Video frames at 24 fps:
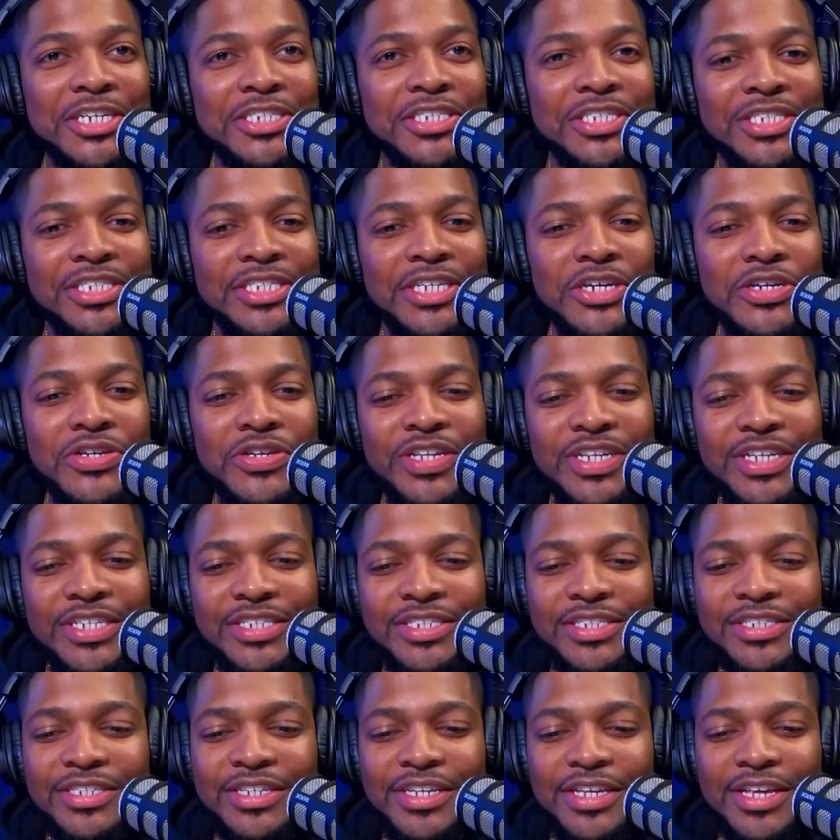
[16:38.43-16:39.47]
should tell you
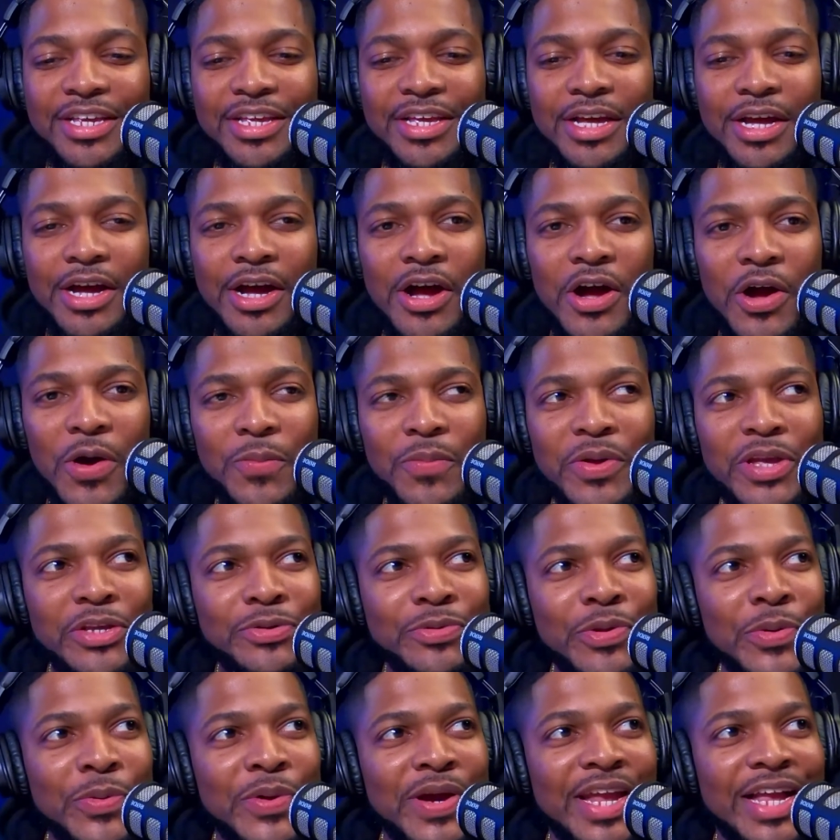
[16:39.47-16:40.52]
this because
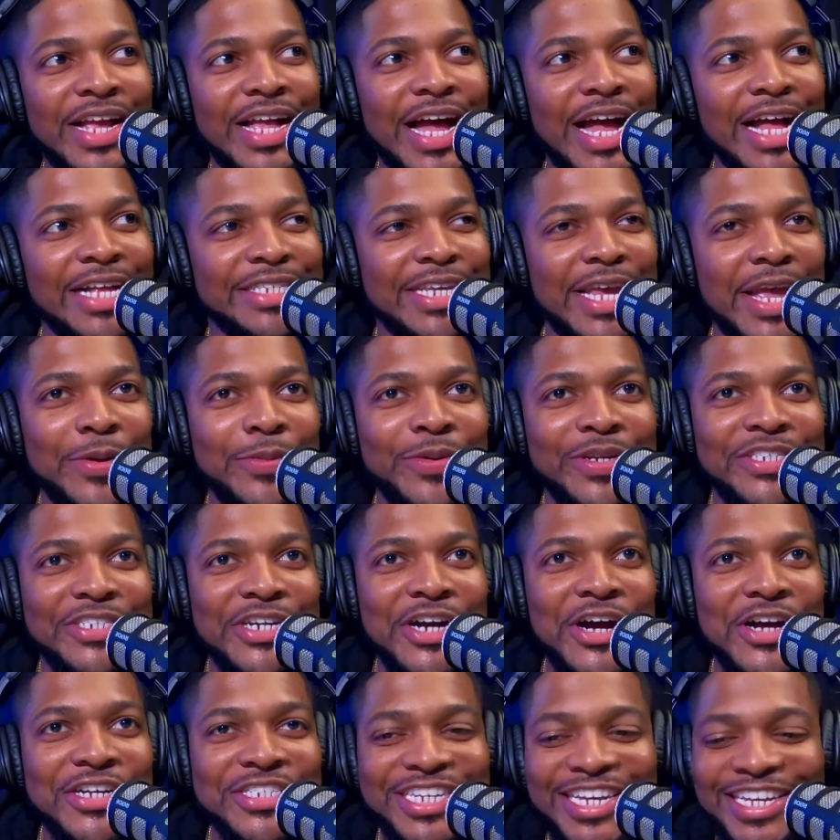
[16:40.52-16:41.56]
we were in contact with
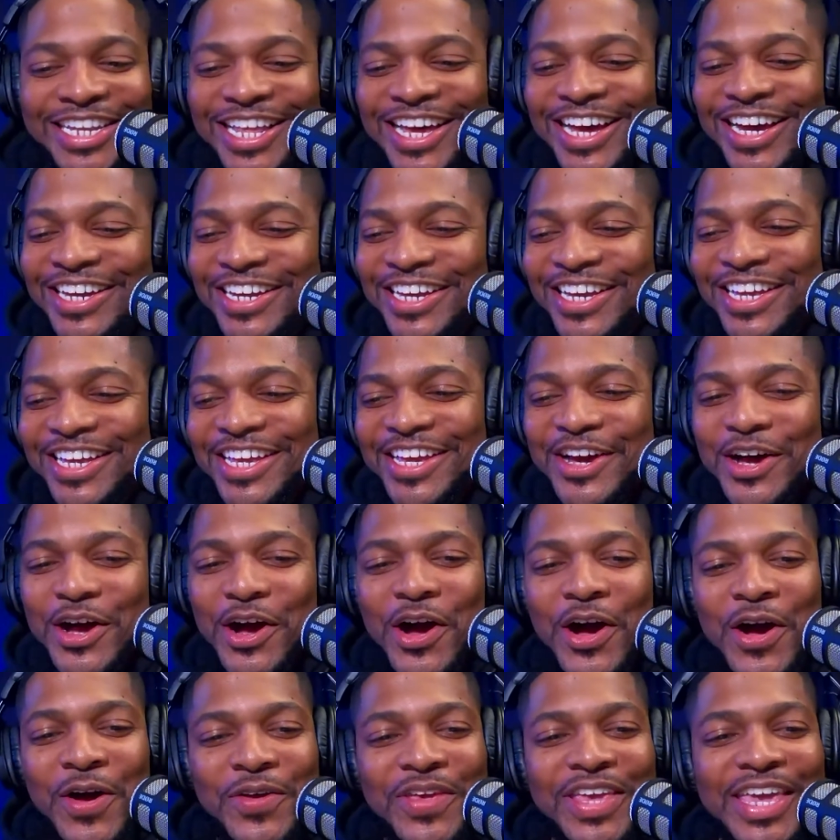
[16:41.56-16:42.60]
Josh a lot.
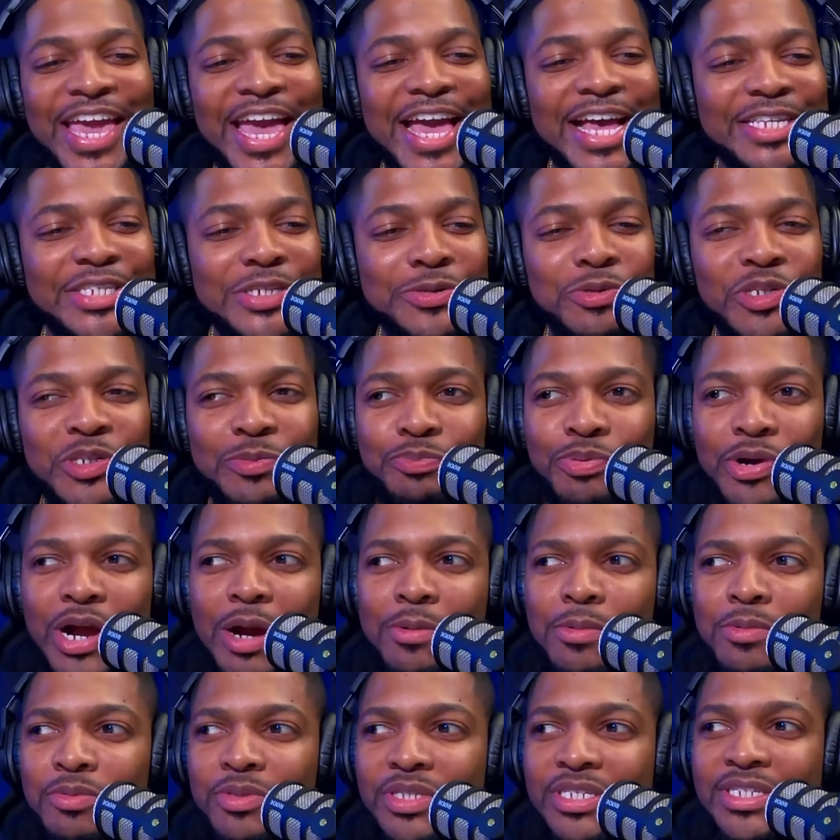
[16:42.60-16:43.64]
Cassie was
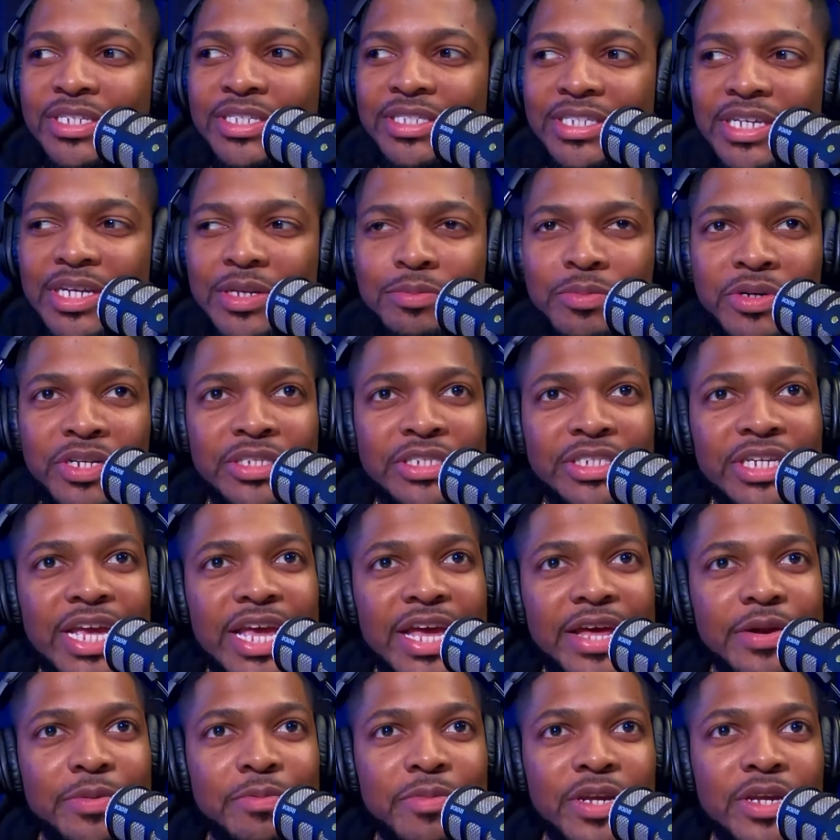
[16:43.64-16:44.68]
probably 10 months
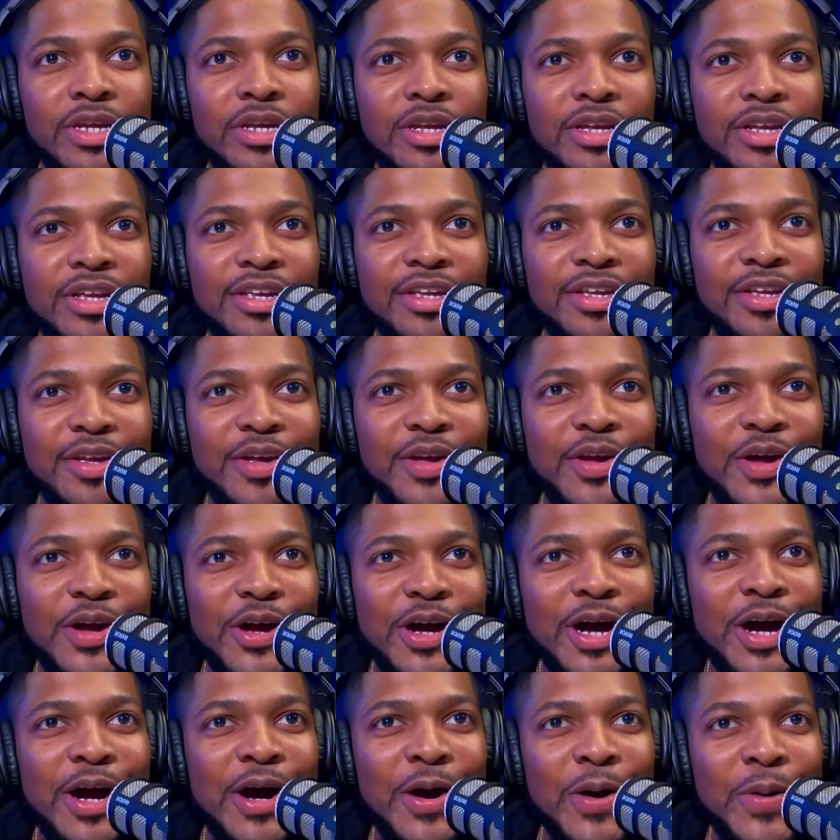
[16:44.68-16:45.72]
ahead of me.
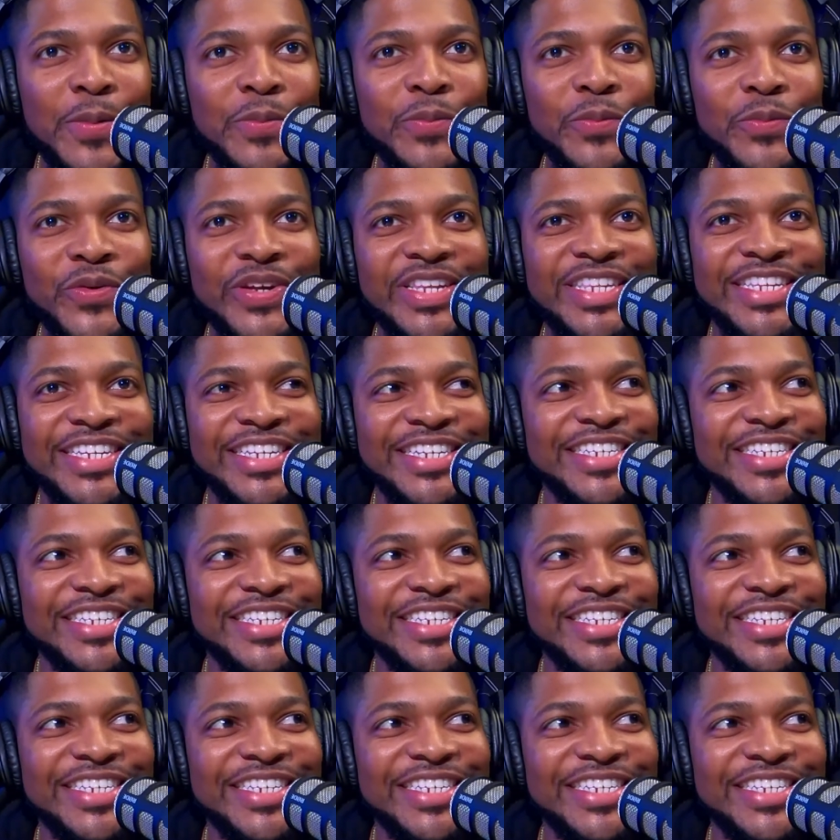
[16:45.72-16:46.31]
With this.